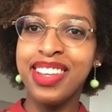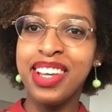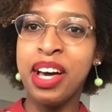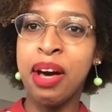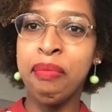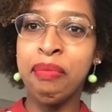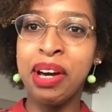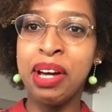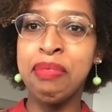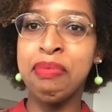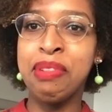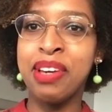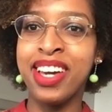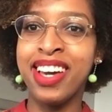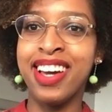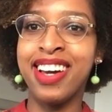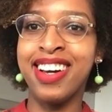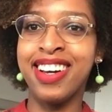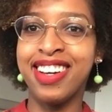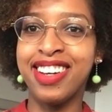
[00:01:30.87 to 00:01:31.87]
I might
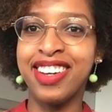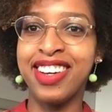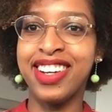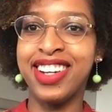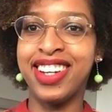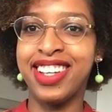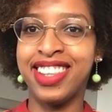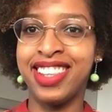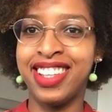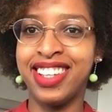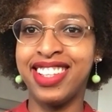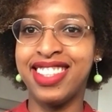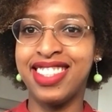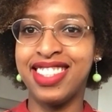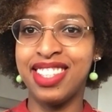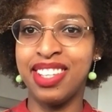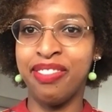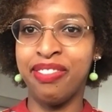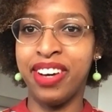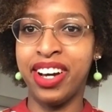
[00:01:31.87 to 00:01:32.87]
be good at
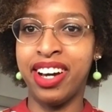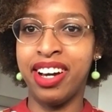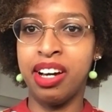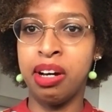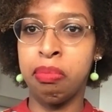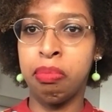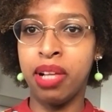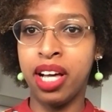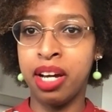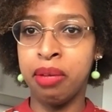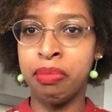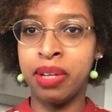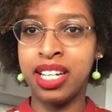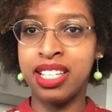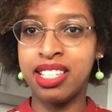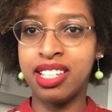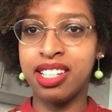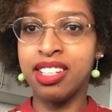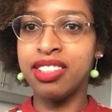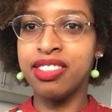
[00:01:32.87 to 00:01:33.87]
this if I applied
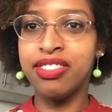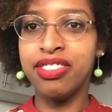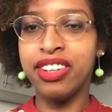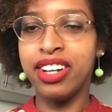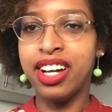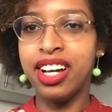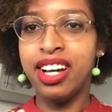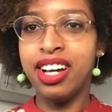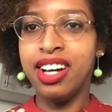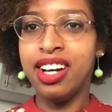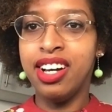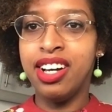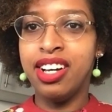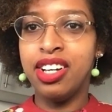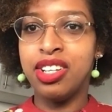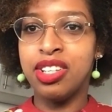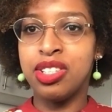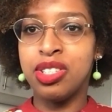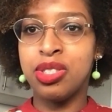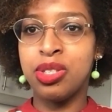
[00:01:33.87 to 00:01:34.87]
myself.
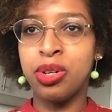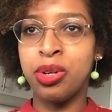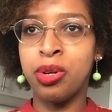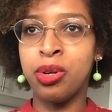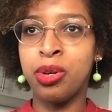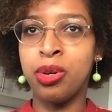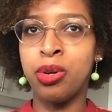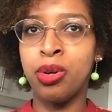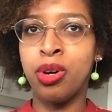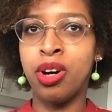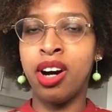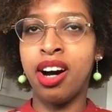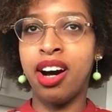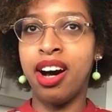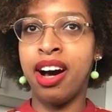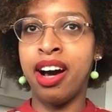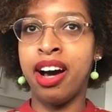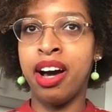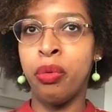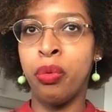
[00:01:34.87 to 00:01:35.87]
So
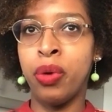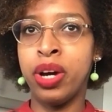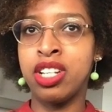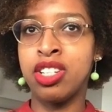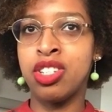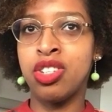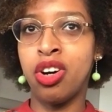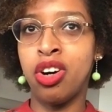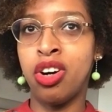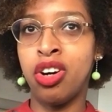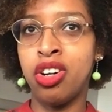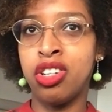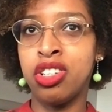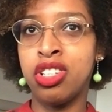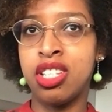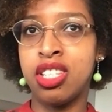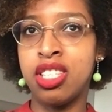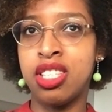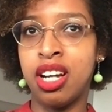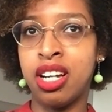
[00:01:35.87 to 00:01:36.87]
I went on
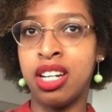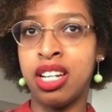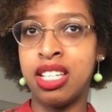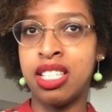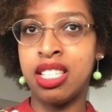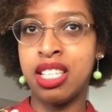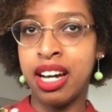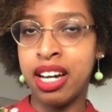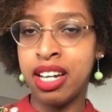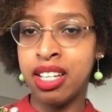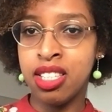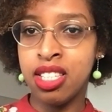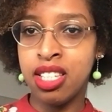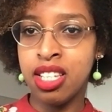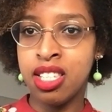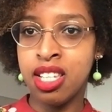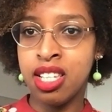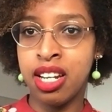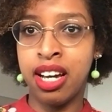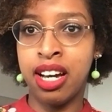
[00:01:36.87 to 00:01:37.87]
to study
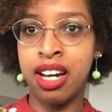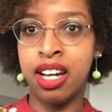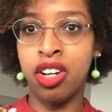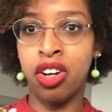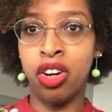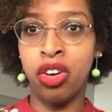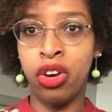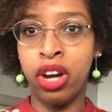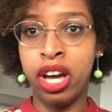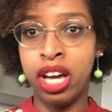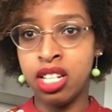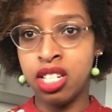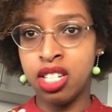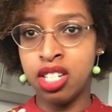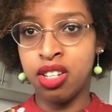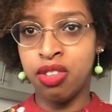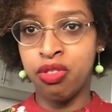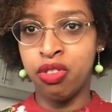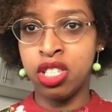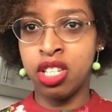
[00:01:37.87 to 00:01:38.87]
sciences, and I had a great
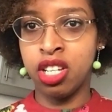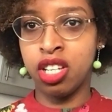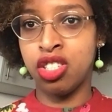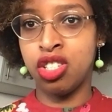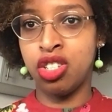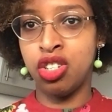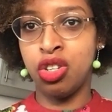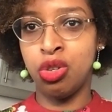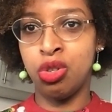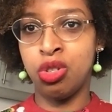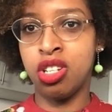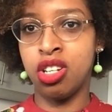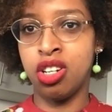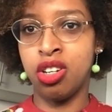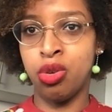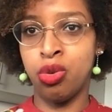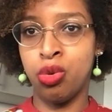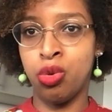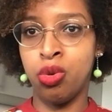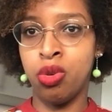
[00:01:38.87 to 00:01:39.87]
physics
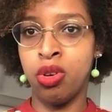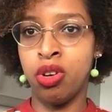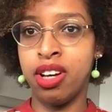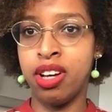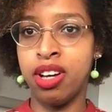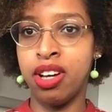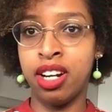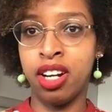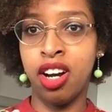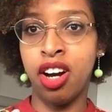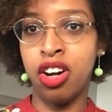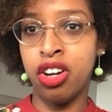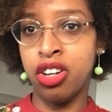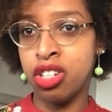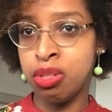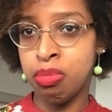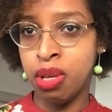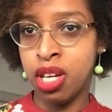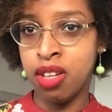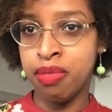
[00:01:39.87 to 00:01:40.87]
tutor who
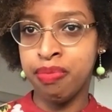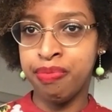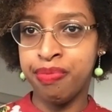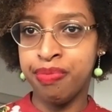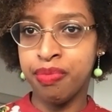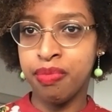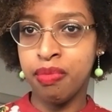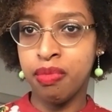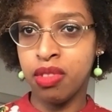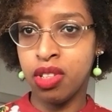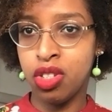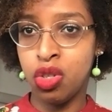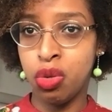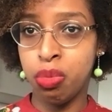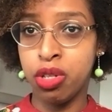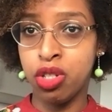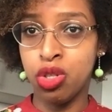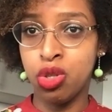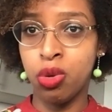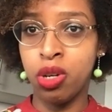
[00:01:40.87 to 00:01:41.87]
encouraged me to
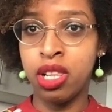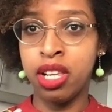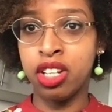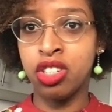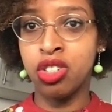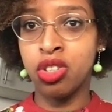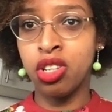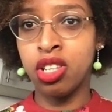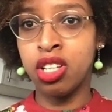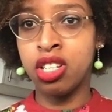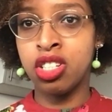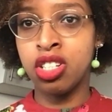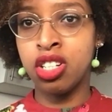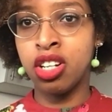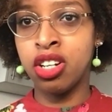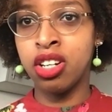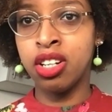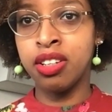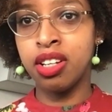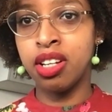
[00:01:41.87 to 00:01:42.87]
pursue electrical
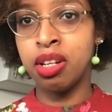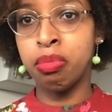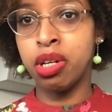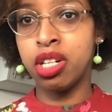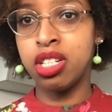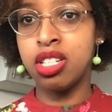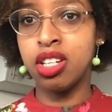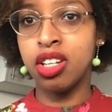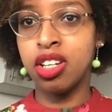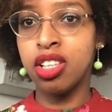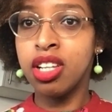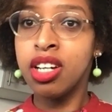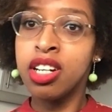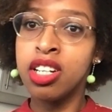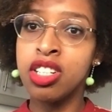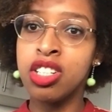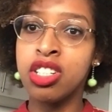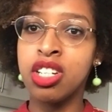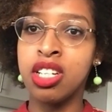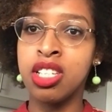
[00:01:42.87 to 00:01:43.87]
engineering in particular.
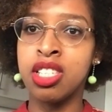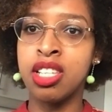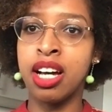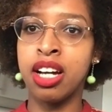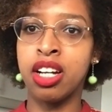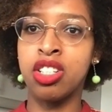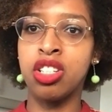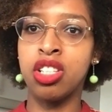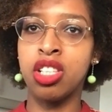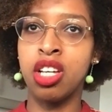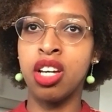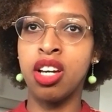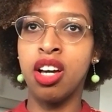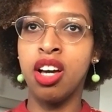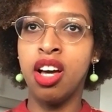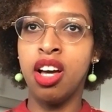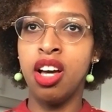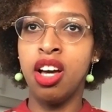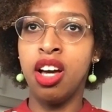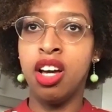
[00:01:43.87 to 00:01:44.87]
And she's actually
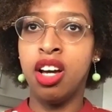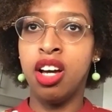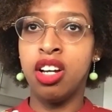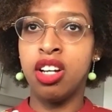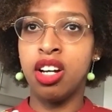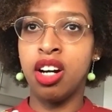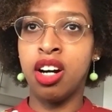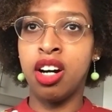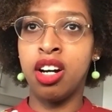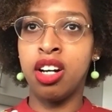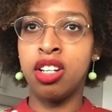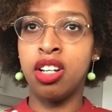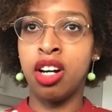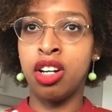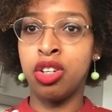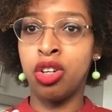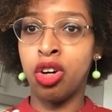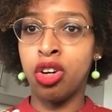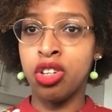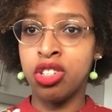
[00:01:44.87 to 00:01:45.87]

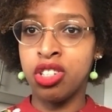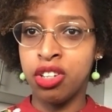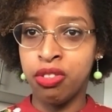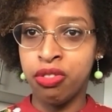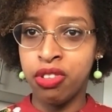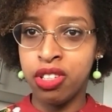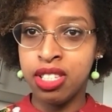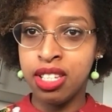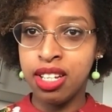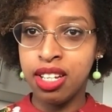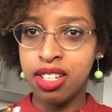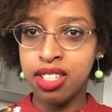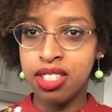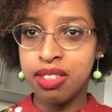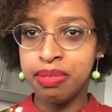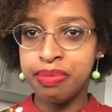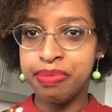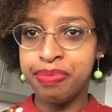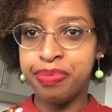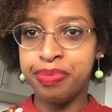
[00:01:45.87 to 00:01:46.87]
a doctor of physics.